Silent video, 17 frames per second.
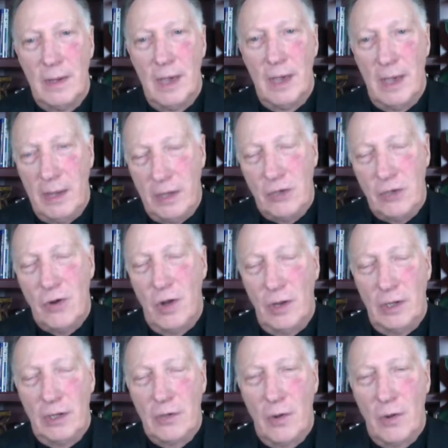And he's
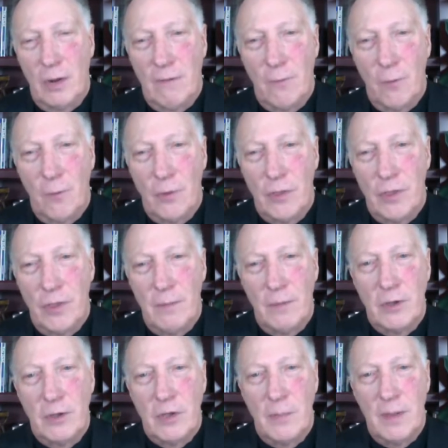calling forth
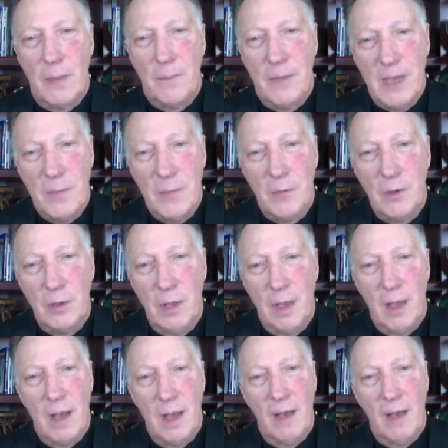them to be a people